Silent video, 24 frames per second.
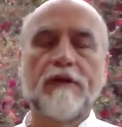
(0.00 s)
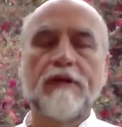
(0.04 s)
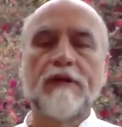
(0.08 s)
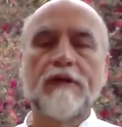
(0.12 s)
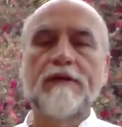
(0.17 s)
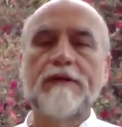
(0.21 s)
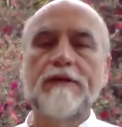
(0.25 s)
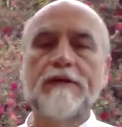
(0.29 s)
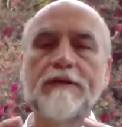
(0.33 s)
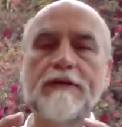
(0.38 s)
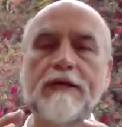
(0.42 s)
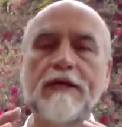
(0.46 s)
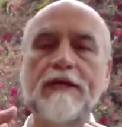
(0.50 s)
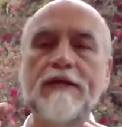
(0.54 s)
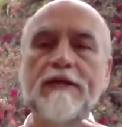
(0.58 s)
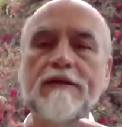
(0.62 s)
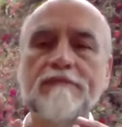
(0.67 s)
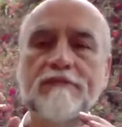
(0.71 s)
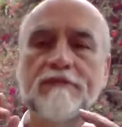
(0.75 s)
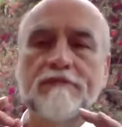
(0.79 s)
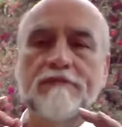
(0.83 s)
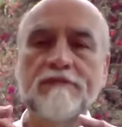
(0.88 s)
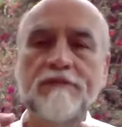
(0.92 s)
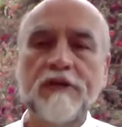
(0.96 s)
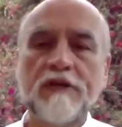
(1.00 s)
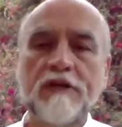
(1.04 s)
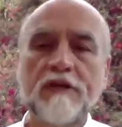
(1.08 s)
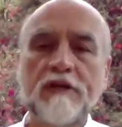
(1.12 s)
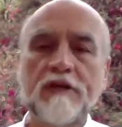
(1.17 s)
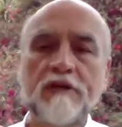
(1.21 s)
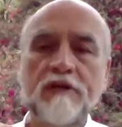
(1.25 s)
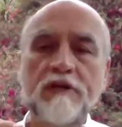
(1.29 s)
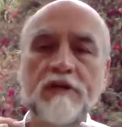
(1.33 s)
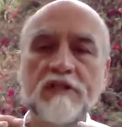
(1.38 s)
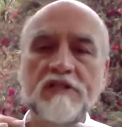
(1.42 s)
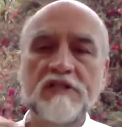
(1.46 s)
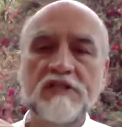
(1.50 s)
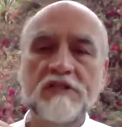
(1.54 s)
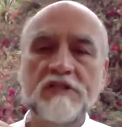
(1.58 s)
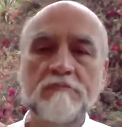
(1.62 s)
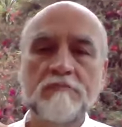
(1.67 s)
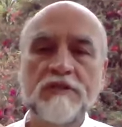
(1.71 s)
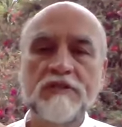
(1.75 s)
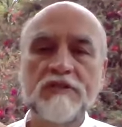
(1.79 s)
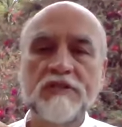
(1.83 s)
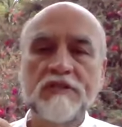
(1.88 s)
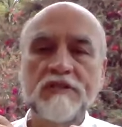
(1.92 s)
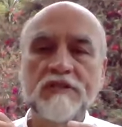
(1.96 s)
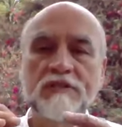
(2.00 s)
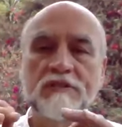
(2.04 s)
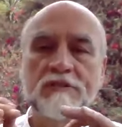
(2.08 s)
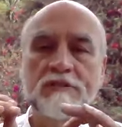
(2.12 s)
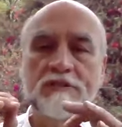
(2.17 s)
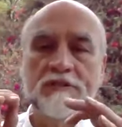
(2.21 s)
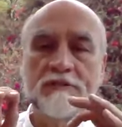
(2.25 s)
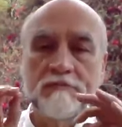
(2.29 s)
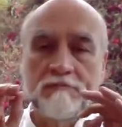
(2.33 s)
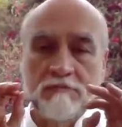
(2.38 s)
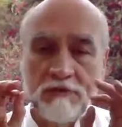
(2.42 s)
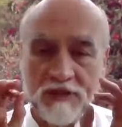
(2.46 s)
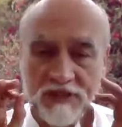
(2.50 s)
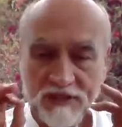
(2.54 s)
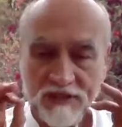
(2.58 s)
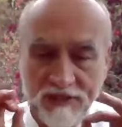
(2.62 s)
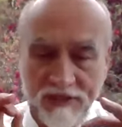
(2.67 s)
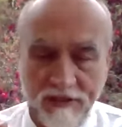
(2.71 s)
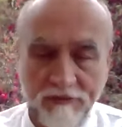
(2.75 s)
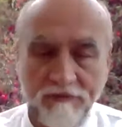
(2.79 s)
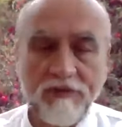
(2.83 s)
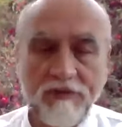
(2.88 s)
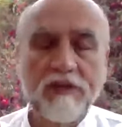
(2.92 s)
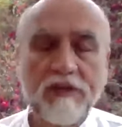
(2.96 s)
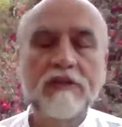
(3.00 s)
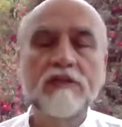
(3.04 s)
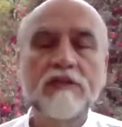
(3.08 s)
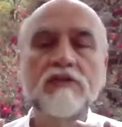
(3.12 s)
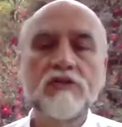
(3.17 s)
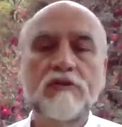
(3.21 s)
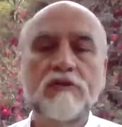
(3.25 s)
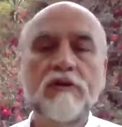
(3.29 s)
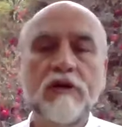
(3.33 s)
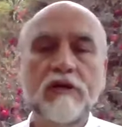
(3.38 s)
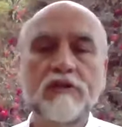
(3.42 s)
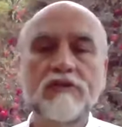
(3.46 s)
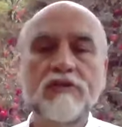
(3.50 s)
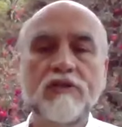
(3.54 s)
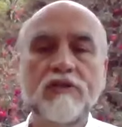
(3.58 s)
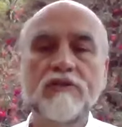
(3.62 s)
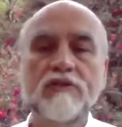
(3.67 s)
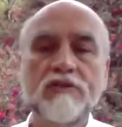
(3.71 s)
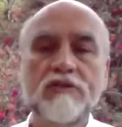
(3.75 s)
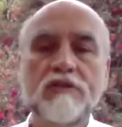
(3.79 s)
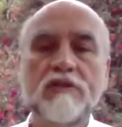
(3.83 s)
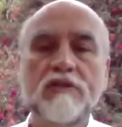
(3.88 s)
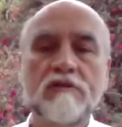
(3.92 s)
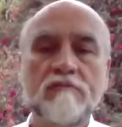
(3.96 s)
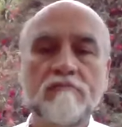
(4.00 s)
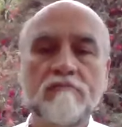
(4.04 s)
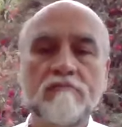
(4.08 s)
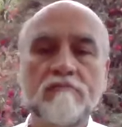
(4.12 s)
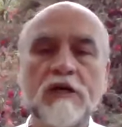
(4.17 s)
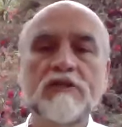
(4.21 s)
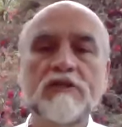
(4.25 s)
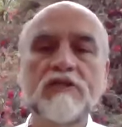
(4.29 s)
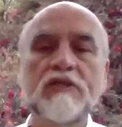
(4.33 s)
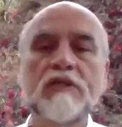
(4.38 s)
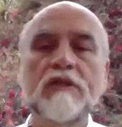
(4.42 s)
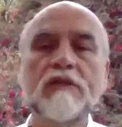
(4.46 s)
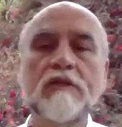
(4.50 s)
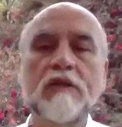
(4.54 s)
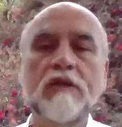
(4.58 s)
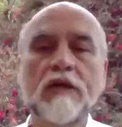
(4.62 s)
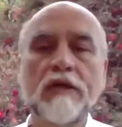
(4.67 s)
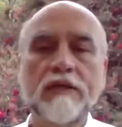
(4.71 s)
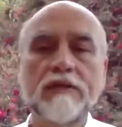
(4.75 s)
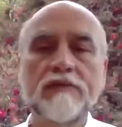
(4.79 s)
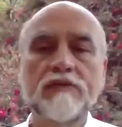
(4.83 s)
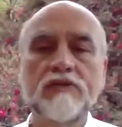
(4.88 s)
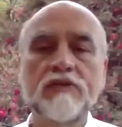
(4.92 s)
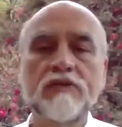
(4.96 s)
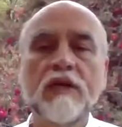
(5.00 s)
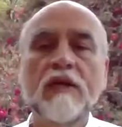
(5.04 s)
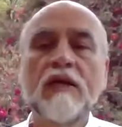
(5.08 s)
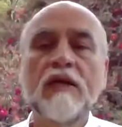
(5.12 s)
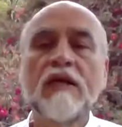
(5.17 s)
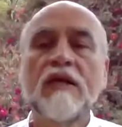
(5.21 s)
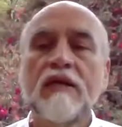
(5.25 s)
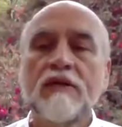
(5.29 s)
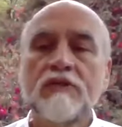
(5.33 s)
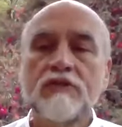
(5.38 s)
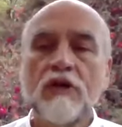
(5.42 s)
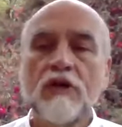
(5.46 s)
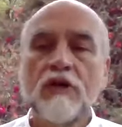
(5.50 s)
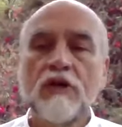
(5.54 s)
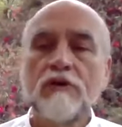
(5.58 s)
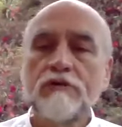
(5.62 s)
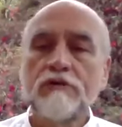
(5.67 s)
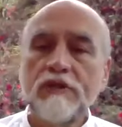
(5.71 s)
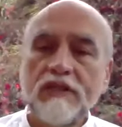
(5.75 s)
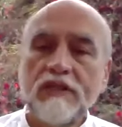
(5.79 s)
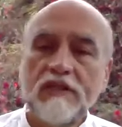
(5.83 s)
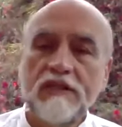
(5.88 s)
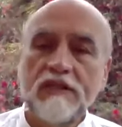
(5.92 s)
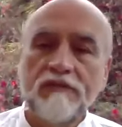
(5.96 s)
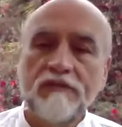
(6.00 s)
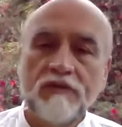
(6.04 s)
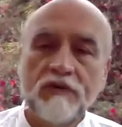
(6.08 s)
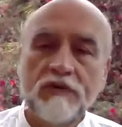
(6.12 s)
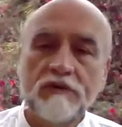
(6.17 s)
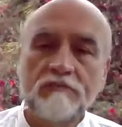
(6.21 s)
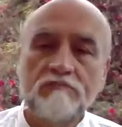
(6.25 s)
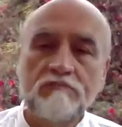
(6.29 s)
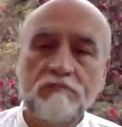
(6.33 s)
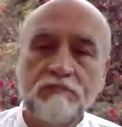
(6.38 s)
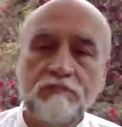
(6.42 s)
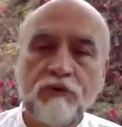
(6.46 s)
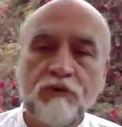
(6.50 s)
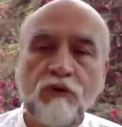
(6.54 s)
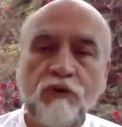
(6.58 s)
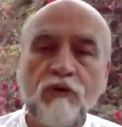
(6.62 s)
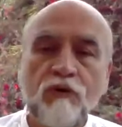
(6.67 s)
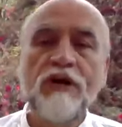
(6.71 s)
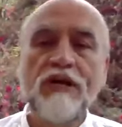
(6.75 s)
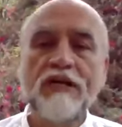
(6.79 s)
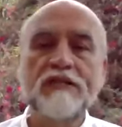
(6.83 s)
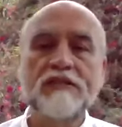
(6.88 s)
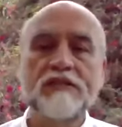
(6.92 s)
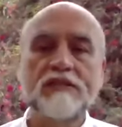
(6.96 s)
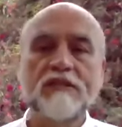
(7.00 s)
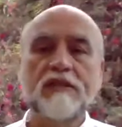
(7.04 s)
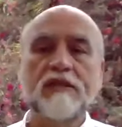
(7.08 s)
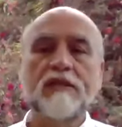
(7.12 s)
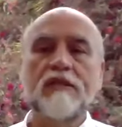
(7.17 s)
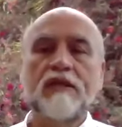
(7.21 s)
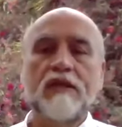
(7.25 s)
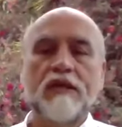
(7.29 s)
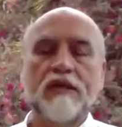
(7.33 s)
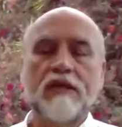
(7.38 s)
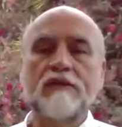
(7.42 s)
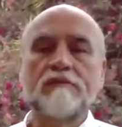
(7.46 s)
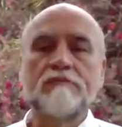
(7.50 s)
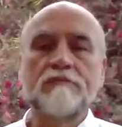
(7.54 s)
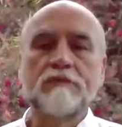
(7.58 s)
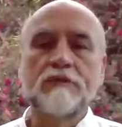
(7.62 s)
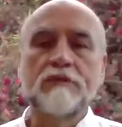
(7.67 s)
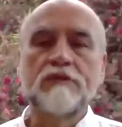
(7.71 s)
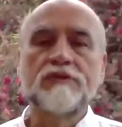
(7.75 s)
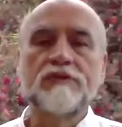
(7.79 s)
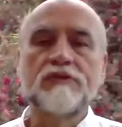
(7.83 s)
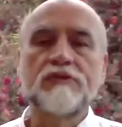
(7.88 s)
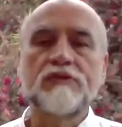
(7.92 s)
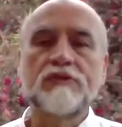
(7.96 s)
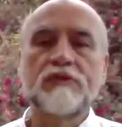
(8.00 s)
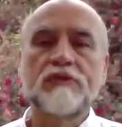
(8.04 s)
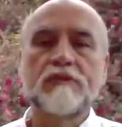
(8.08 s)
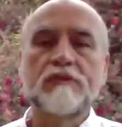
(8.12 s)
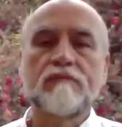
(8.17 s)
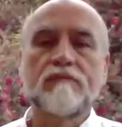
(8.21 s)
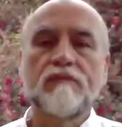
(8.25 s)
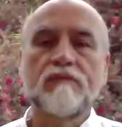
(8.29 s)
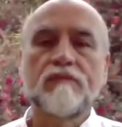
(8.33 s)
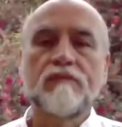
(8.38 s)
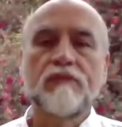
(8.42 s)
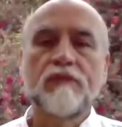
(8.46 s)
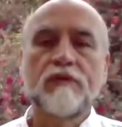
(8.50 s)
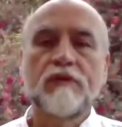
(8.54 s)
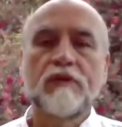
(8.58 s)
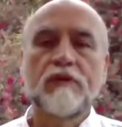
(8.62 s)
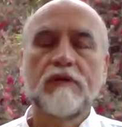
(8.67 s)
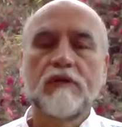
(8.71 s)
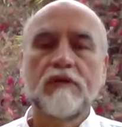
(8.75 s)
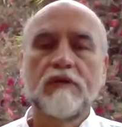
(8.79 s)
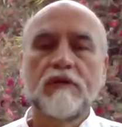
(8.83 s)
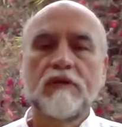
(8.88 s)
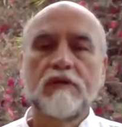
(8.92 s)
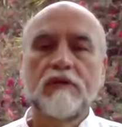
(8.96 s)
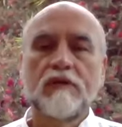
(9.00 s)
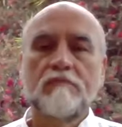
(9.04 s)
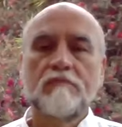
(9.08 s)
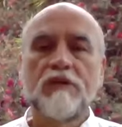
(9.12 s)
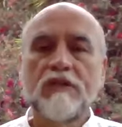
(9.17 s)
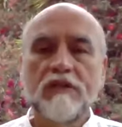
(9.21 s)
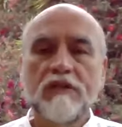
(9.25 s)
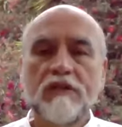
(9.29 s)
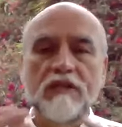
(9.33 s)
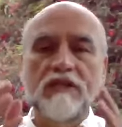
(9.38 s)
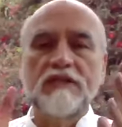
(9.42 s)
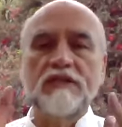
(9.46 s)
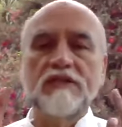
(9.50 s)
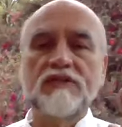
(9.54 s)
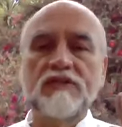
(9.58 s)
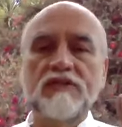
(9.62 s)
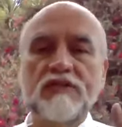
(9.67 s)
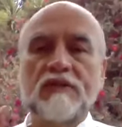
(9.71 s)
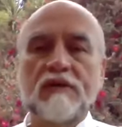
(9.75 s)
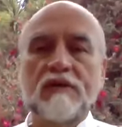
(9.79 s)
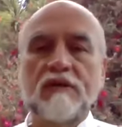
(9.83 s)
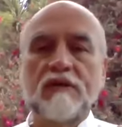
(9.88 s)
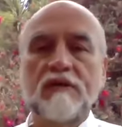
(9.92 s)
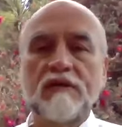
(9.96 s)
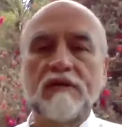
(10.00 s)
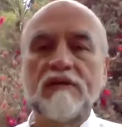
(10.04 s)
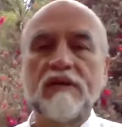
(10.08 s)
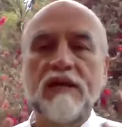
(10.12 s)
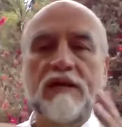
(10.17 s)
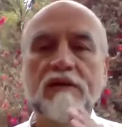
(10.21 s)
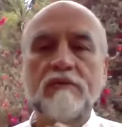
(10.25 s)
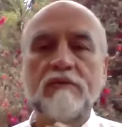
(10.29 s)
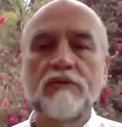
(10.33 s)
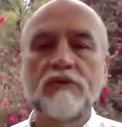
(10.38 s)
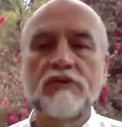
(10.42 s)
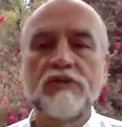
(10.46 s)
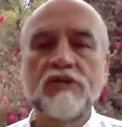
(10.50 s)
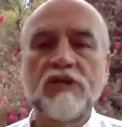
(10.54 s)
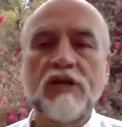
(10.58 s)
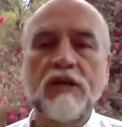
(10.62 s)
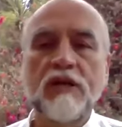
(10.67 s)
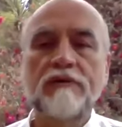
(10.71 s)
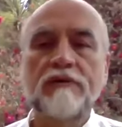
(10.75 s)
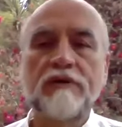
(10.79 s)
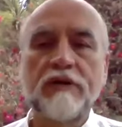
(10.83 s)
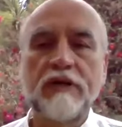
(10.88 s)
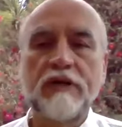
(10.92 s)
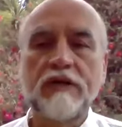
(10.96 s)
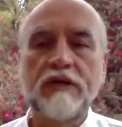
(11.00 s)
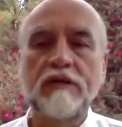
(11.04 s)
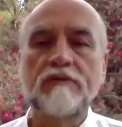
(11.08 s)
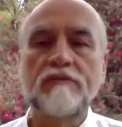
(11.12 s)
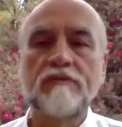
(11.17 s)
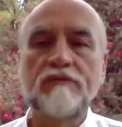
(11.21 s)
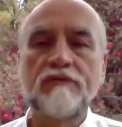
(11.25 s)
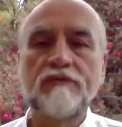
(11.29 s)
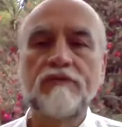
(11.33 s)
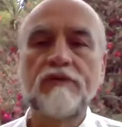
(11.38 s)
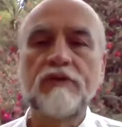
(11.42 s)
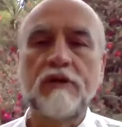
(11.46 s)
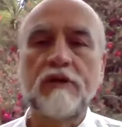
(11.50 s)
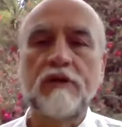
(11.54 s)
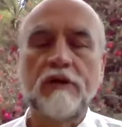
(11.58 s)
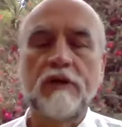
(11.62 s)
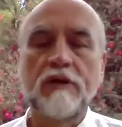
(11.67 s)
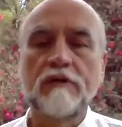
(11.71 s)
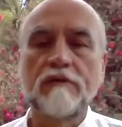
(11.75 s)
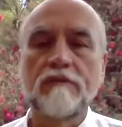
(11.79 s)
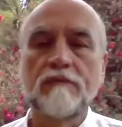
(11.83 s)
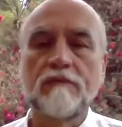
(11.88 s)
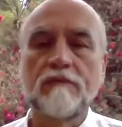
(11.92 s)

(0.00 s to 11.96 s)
And he gave very specific instructions to the monks and nuns. Don't even point at animals because that will generate fear.